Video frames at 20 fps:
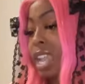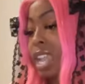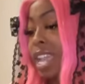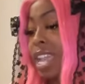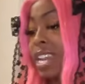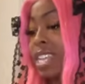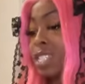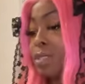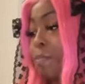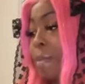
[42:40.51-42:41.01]

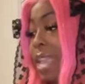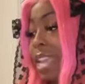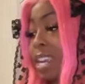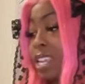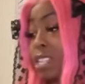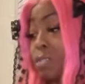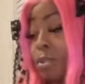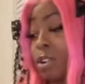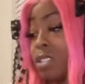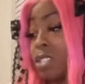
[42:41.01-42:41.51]
And it's making
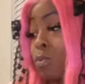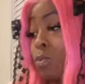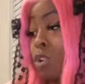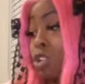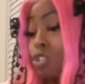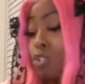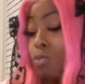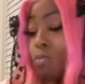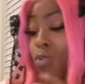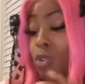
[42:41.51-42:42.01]
this person
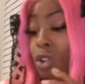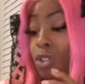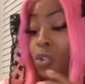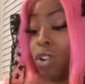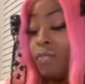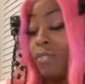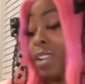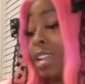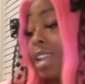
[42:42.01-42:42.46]
want you more. You could feel